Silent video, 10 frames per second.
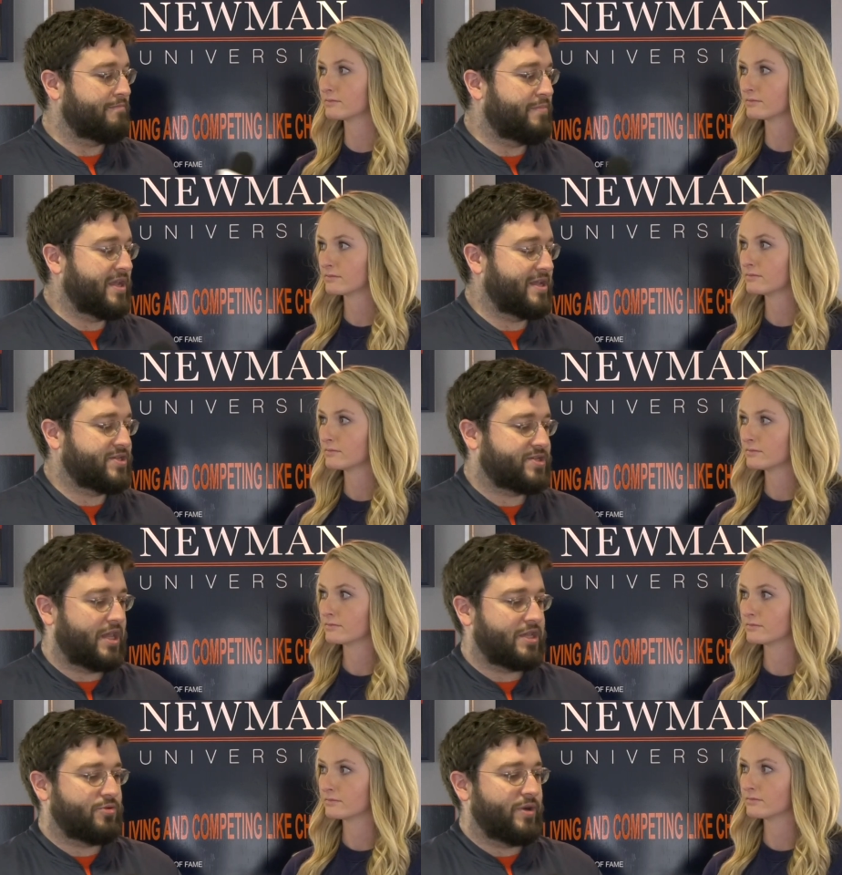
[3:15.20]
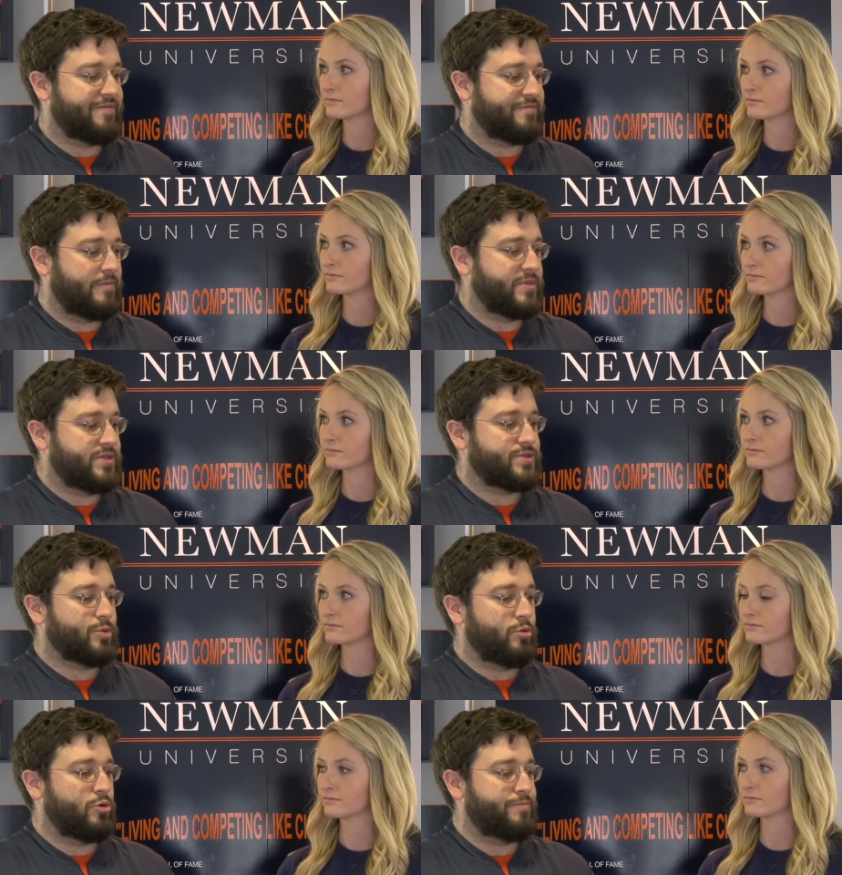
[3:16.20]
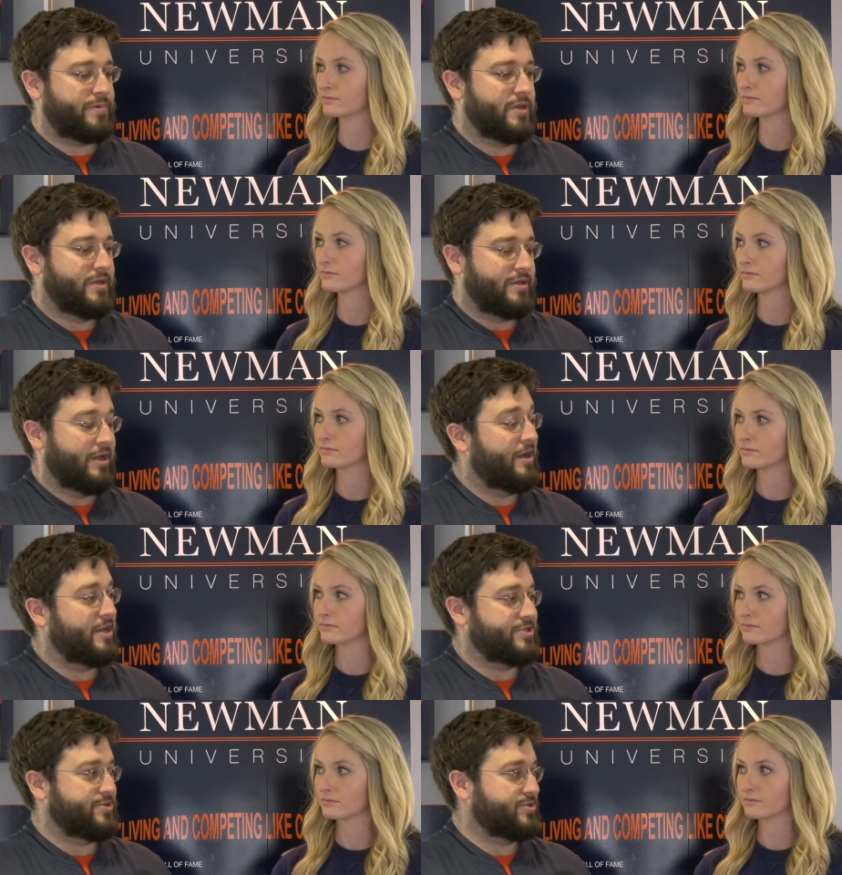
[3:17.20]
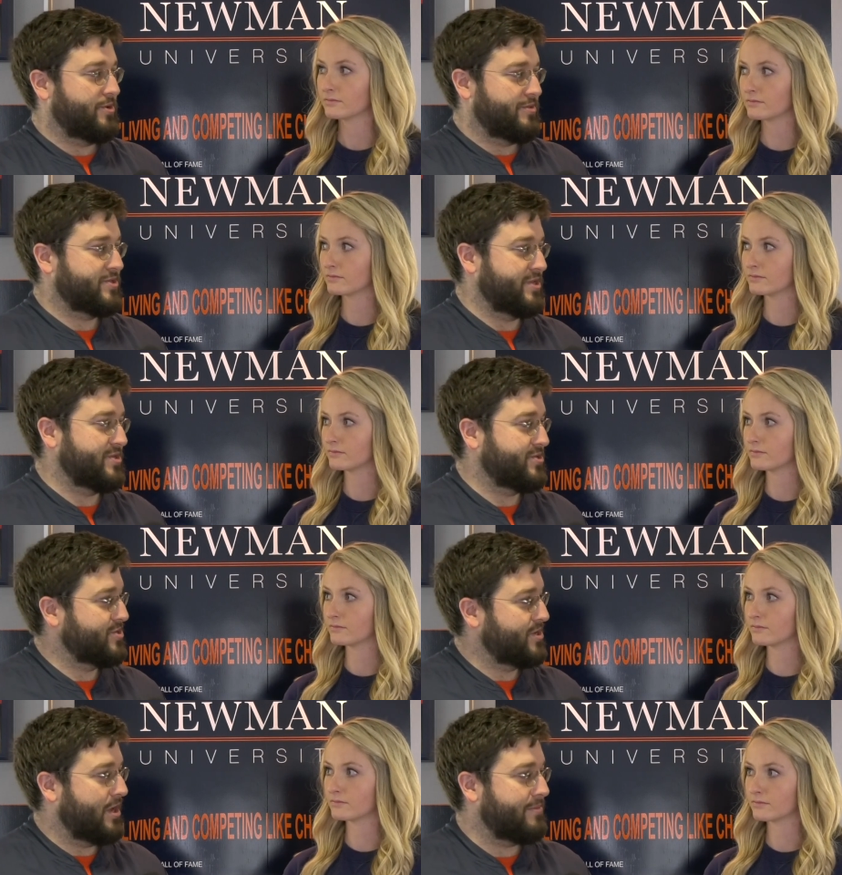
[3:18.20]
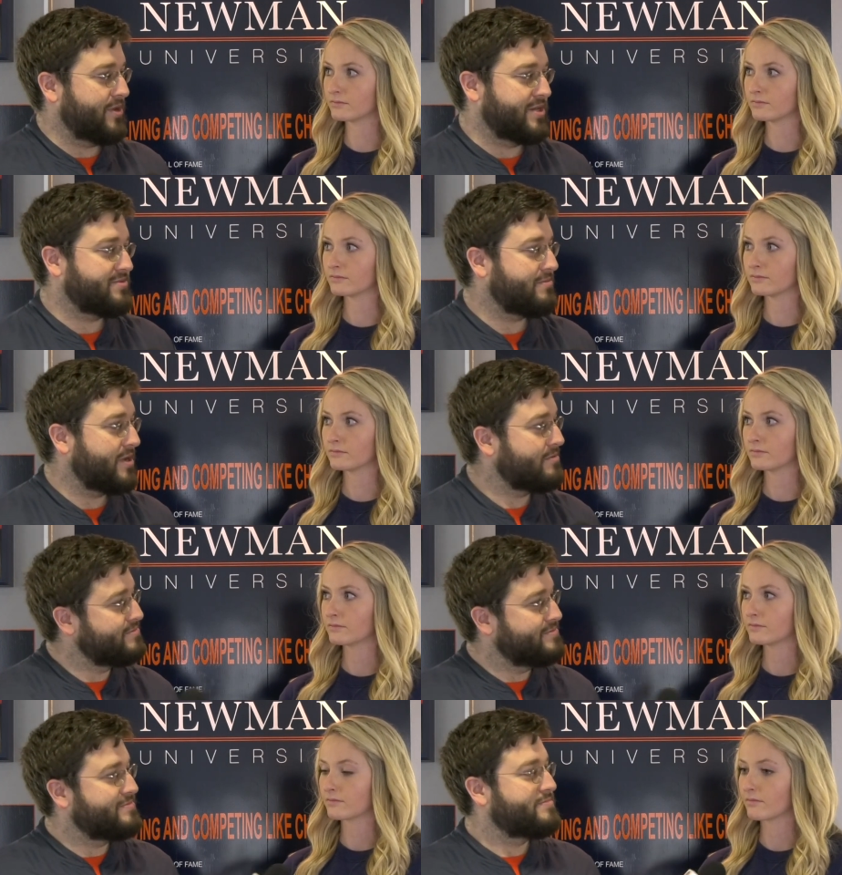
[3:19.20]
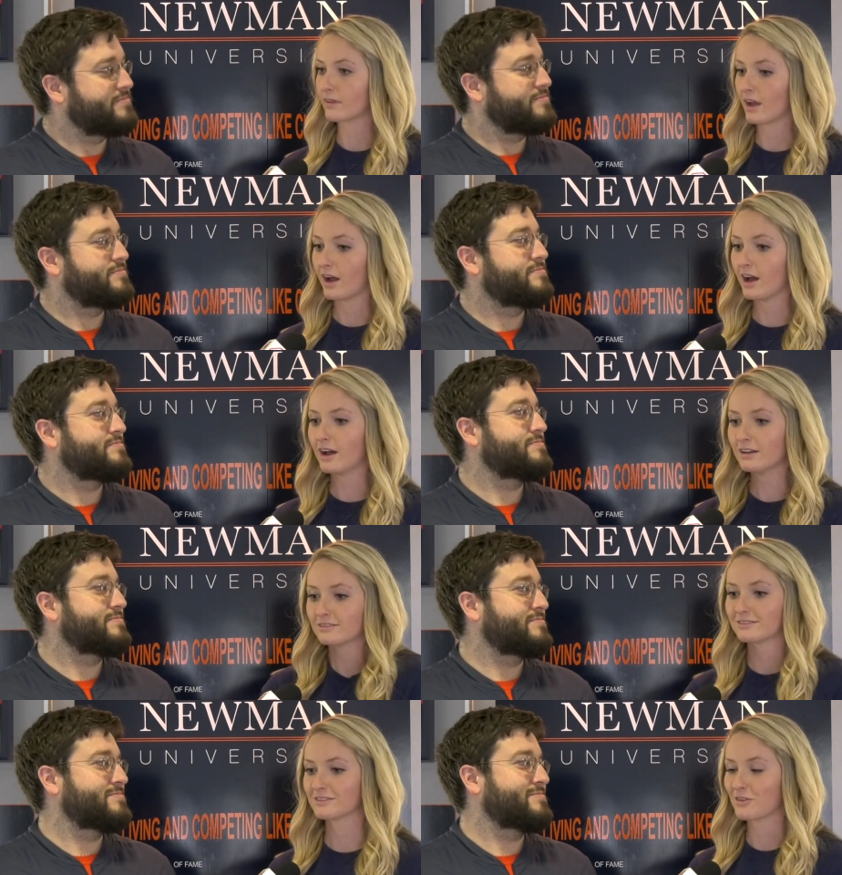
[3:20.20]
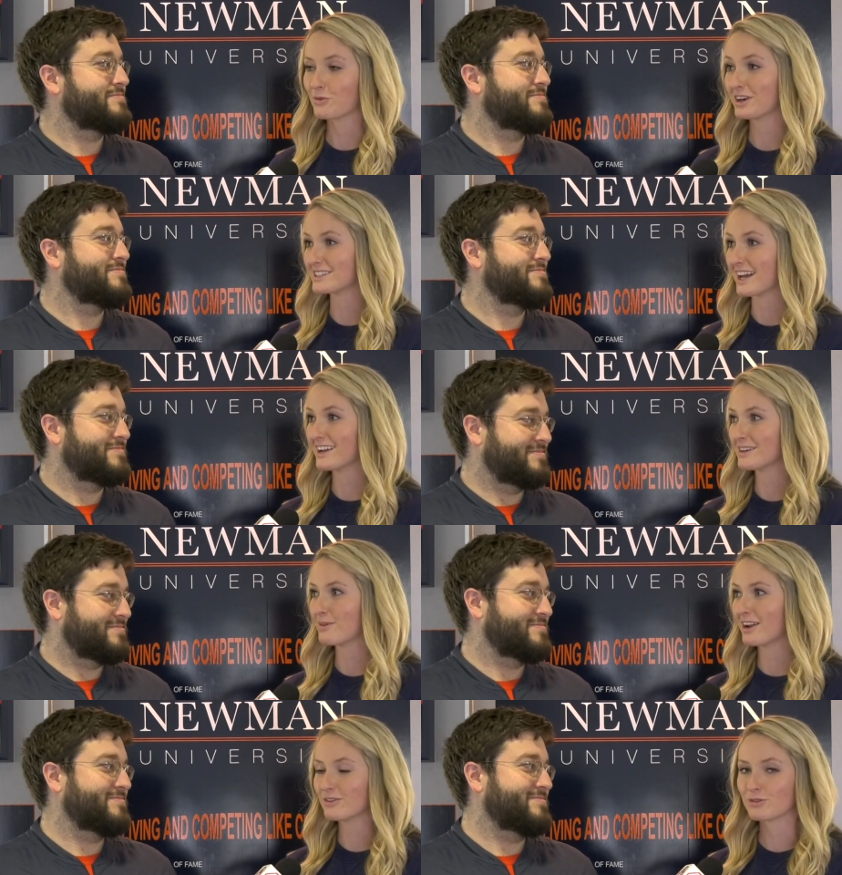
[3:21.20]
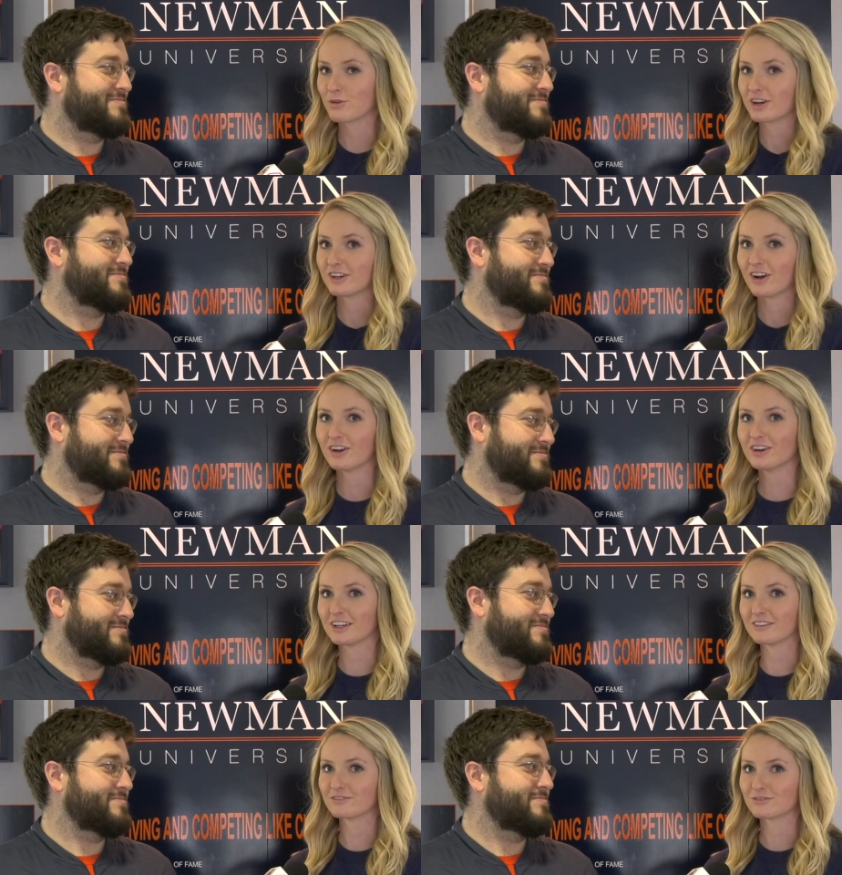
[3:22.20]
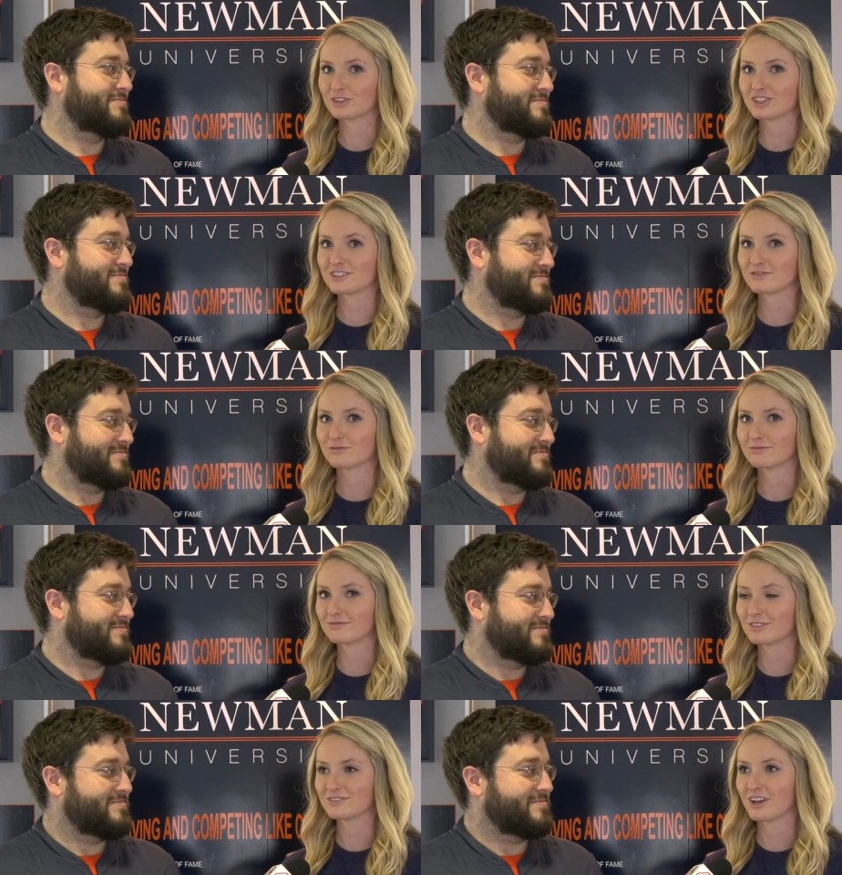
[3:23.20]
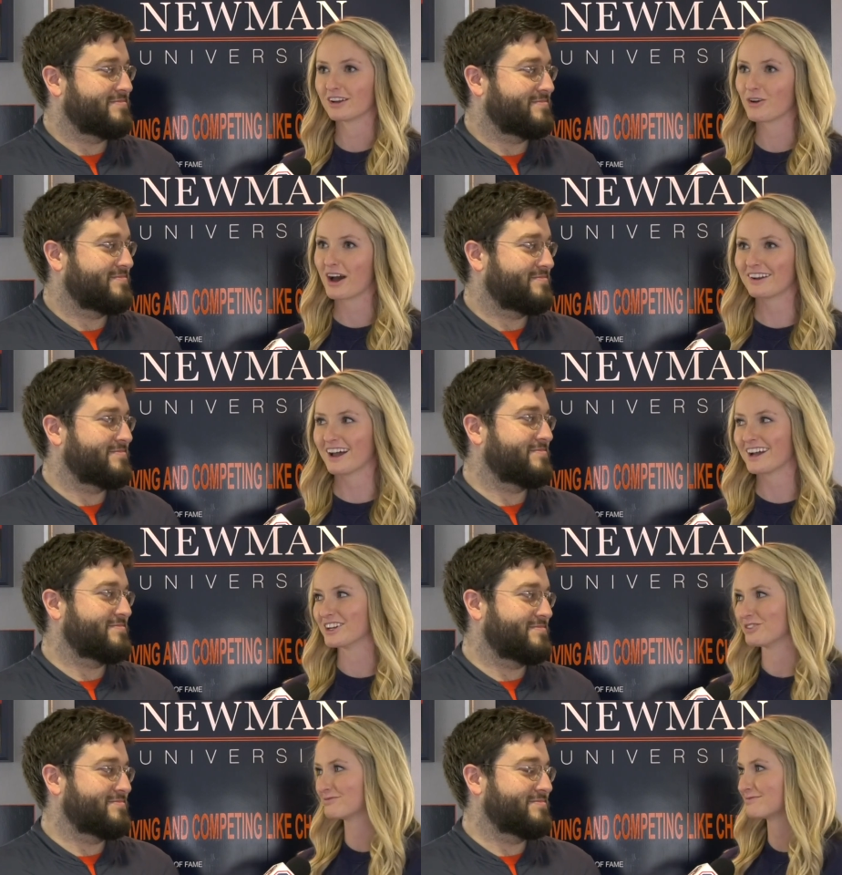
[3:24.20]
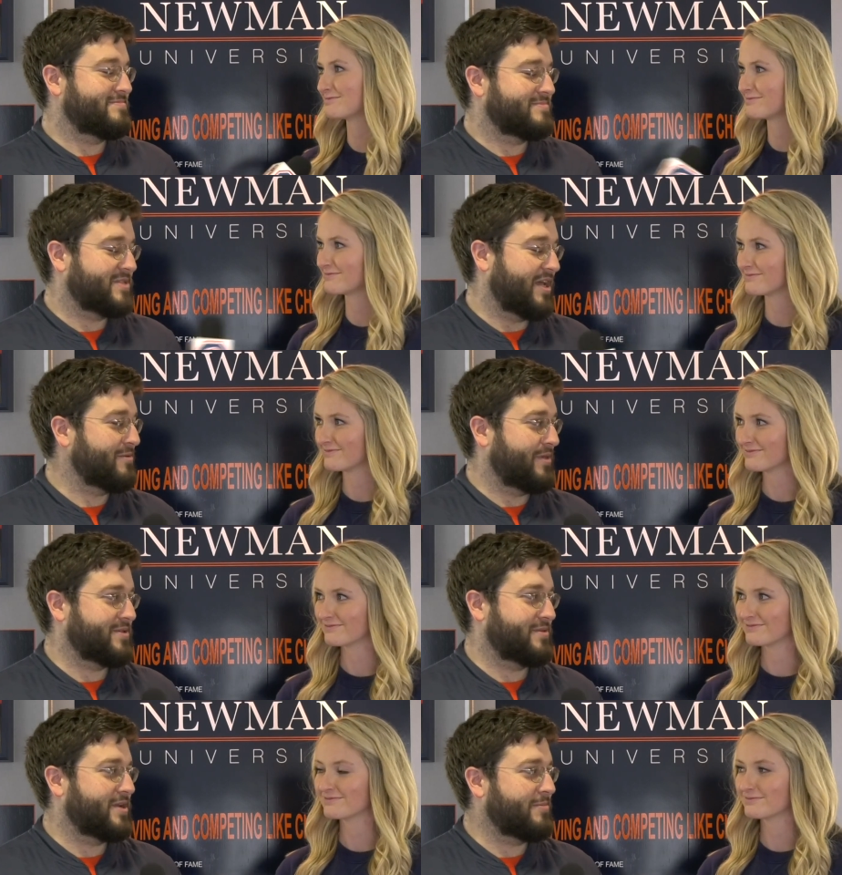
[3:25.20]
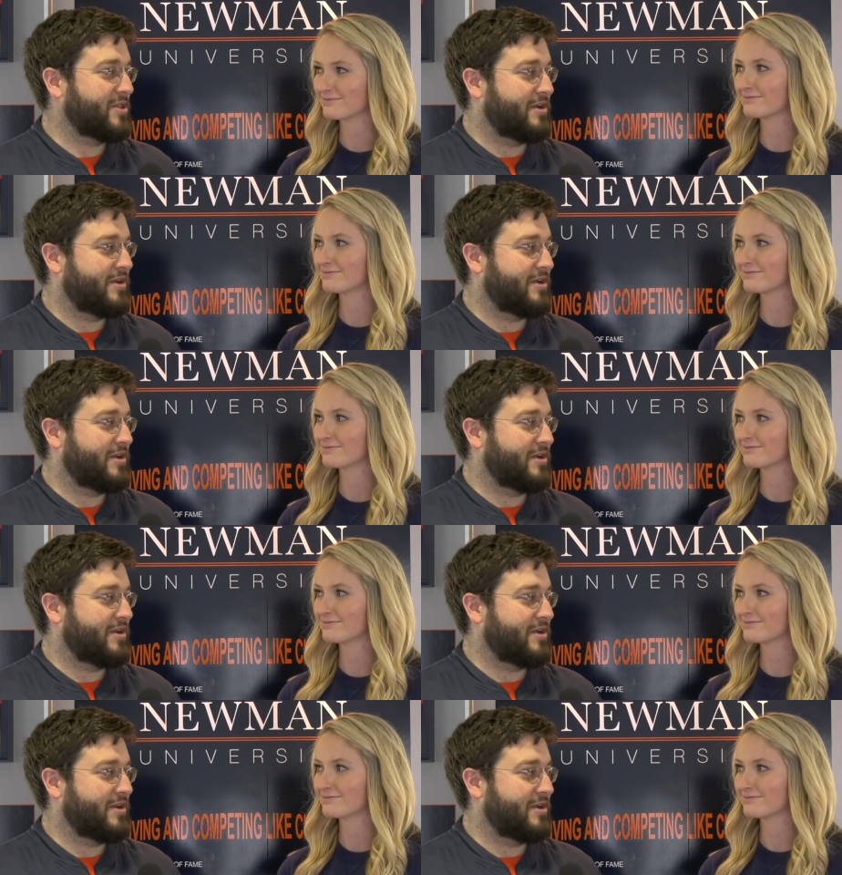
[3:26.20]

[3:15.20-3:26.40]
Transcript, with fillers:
Speaker 1: Biggest takeaway from this group uh, as you start the season just a couple days from now?
Speaker 2: Uh, we're excited about it. We're working hard, and we're just going to go out on a high note.
Speaker 1: Taylor, thanks for the time. Good